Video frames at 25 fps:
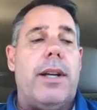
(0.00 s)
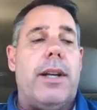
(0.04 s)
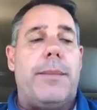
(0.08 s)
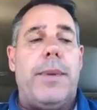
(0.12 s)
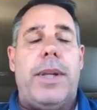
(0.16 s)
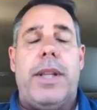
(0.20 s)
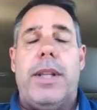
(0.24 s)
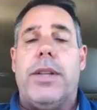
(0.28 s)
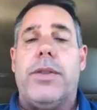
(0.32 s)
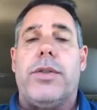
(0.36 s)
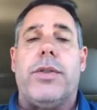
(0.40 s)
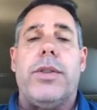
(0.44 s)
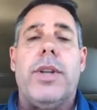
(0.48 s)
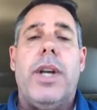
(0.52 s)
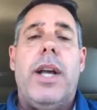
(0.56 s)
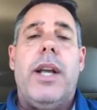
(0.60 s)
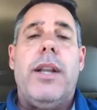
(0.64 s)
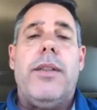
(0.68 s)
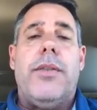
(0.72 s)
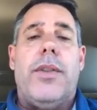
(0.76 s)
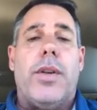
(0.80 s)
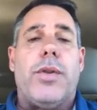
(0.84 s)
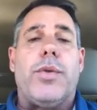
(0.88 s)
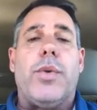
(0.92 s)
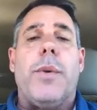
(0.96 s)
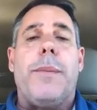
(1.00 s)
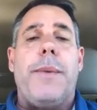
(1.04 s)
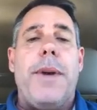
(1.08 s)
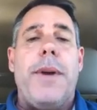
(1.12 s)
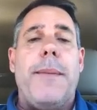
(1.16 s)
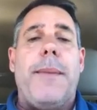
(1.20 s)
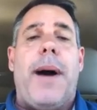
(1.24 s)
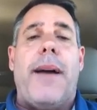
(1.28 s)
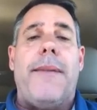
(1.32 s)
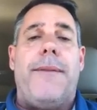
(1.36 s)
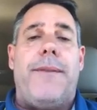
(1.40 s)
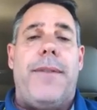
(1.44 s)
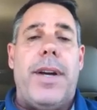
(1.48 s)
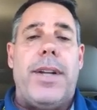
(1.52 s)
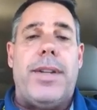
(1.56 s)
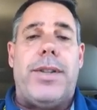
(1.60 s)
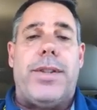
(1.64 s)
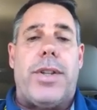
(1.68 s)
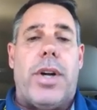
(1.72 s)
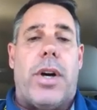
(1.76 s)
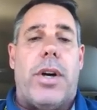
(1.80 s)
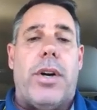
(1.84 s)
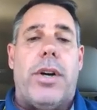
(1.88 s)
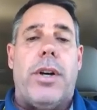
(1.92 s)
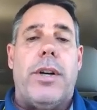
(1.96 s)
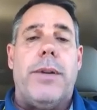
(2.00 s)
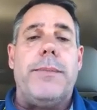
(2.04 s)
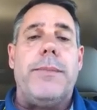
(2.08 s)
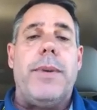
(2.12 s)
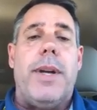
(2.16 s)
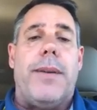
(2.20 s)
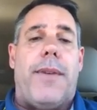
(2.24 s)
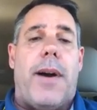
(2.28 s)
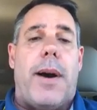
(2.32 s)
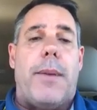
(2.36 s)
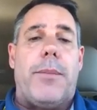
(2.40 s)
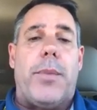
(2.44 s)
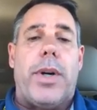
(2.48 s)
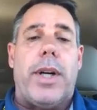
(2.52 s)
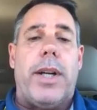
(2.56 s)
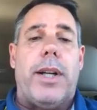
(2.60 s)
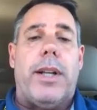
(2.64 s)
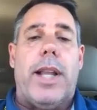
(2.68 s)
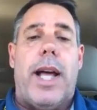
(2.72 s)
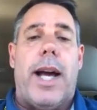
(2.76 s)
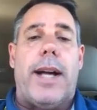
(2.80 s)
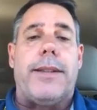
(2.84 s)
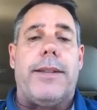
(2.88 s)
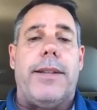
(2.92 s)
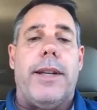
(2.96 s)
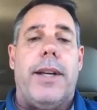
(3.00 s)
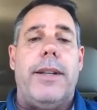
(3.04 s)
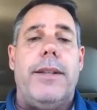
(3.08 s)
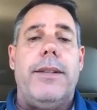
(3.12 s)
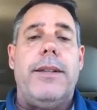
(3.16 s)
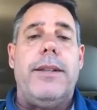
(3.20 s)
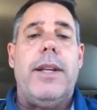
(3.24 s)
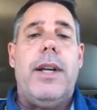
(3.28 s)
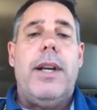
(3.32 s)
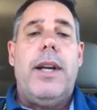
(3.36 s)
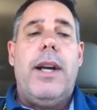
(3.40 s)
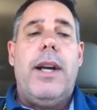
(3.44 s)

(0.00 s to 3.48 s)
I mean, this will be my 5th term if I'm reelected.